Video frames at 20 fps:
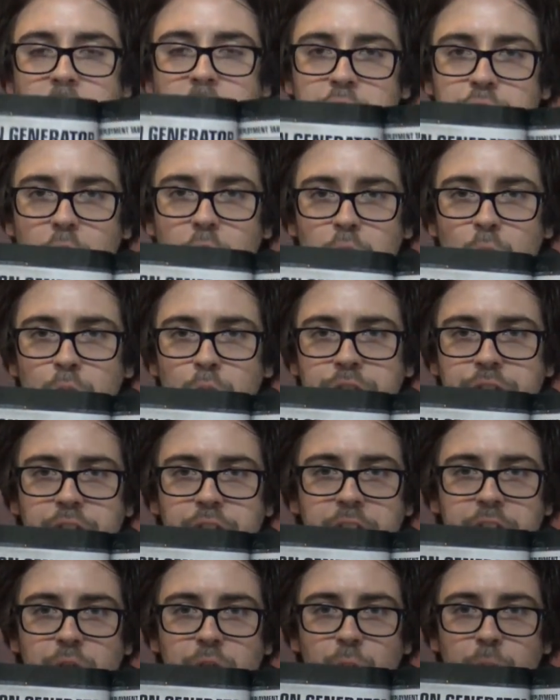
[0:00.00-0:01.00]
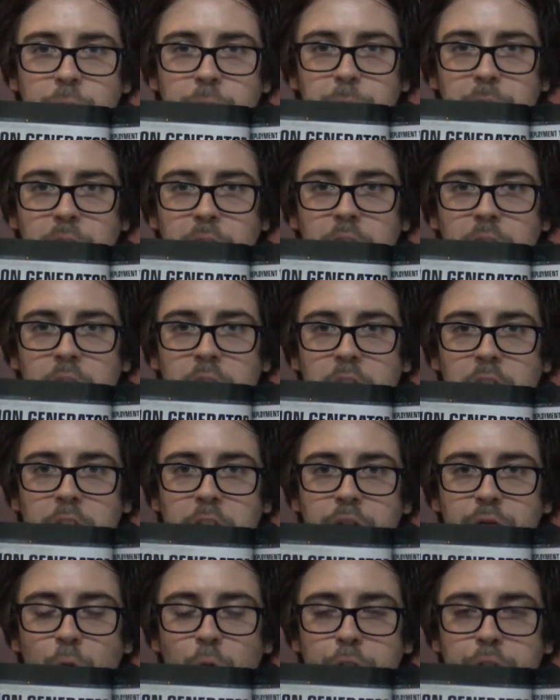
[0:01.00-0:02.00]
So I'll go into this a wee bit.
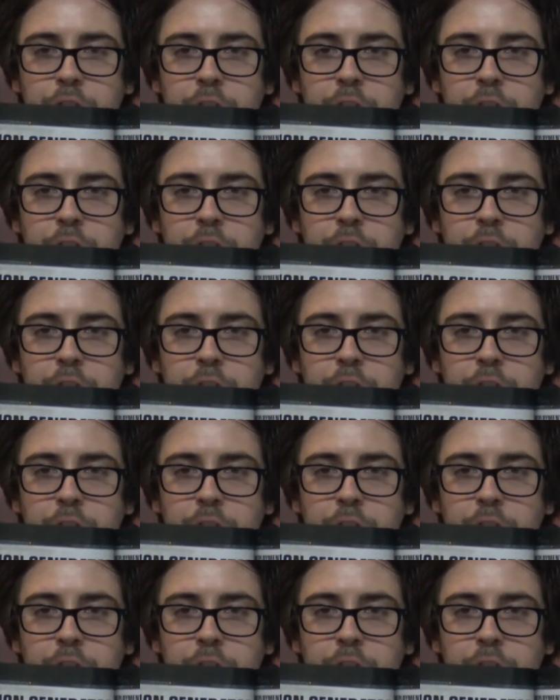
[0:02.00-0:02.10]
You've got your